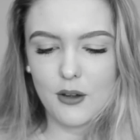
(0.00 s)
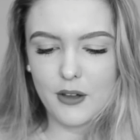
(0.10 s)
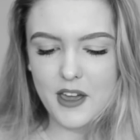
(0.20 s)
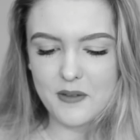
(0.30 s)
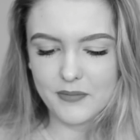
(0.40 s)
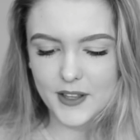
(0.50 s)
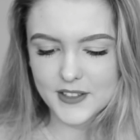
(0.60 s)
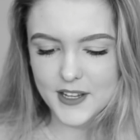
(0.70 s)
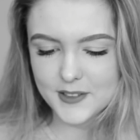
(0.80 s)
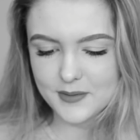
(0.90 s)
Okay,
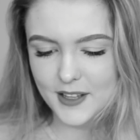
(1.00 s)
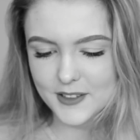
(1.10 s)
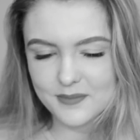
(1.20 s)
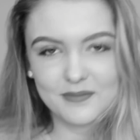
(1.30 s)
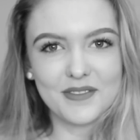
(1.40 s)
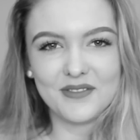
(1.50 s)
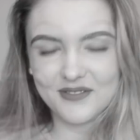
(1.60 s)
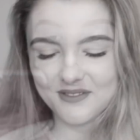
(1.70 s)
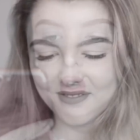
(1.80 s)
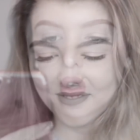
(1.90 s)
that's nice, thanks.
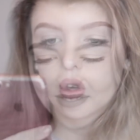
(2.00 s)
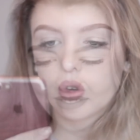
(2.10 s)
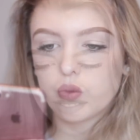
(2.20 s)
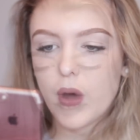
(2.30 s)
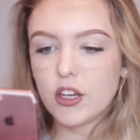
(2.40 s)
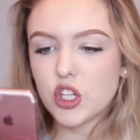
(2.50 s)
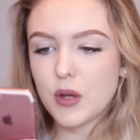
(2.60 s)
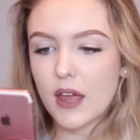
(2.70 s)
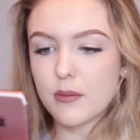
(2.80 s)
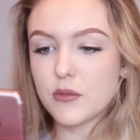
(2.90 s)
Where did
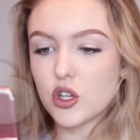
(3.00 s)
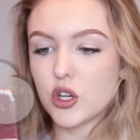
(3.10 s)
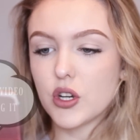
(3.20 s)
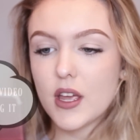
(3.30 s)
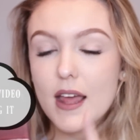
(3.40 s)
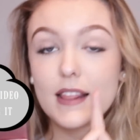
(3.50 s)
you get them done?